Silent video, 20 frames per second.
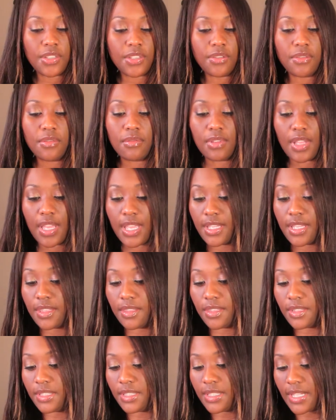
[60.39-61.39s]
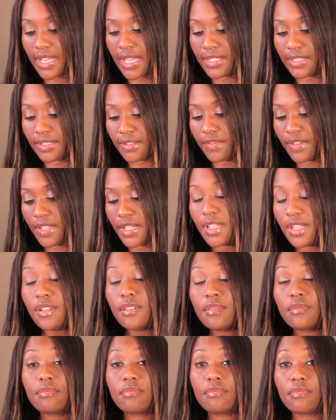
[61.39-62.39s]
do like the size of
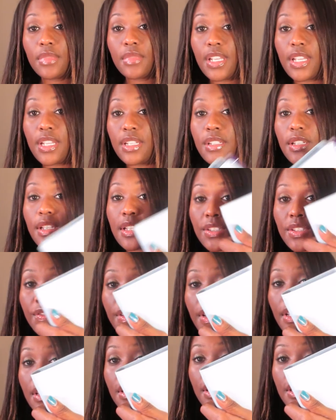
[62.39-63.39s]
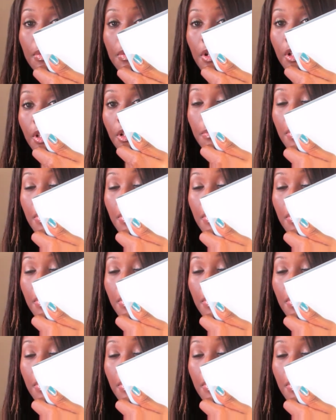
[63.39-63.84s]
it. It does fit in a smaller